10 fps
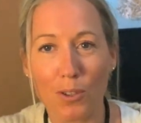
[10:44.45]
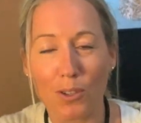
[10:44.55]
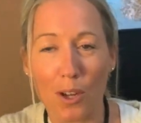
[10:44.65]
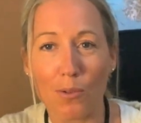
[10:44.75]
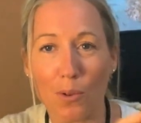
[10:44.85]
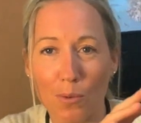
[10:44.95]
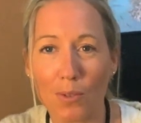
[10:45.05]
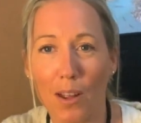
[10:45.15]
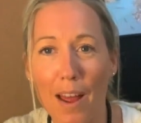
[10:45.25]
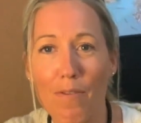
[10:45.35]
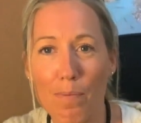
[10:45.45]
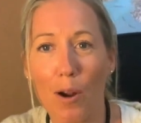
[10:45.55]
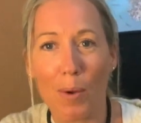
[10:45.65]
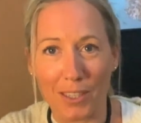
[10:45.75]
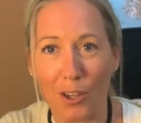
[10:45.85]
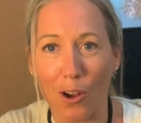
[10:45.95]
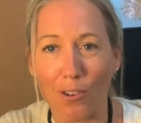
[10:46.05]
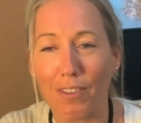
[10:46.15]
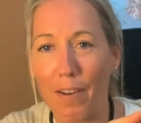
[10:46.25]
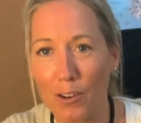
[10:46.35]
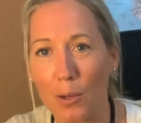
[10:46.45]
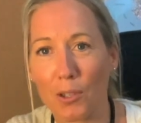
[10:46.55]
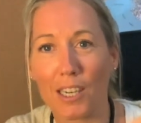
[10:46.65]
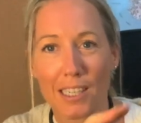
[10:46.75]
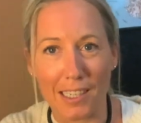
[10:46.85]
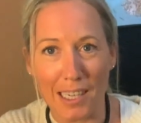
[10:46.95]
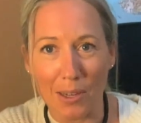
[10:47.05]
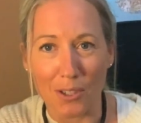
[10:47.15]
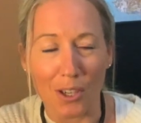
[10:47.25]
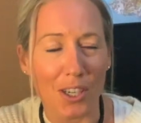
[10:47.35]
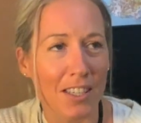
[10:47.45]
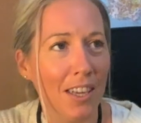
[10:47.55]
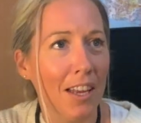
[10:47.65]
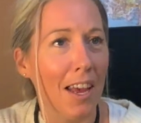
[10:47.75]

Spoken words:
So every pro has a con, every upside has a downside,